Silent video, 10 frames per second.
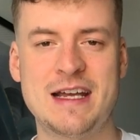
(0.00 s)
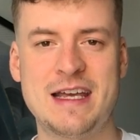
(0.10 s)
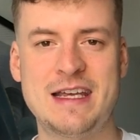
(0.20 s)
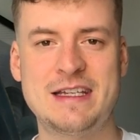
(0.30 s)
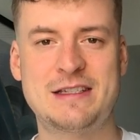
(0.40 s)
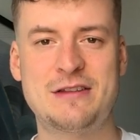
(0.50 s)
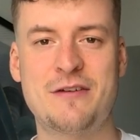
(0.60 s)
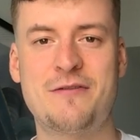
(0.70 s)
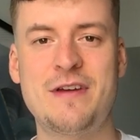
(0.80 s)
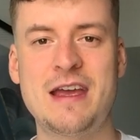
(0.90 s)
is the
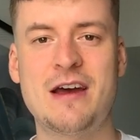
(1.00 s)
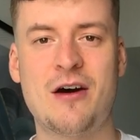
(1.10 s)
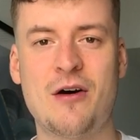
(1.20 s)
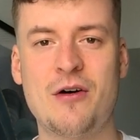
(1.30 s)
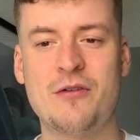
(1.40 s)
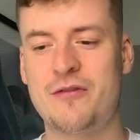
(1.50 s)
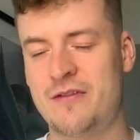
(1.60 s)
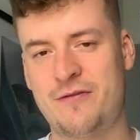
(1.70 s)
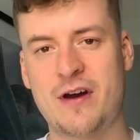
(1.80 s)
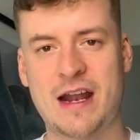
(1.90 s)
fear of
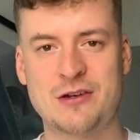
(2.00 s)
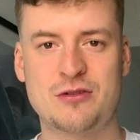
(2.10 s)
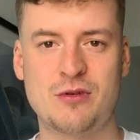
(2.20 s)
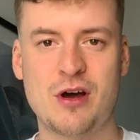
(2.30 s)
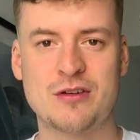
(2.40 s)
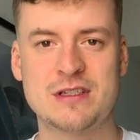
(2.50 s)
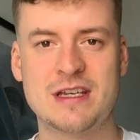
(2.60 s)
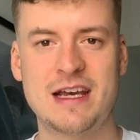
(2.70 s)
financial loss.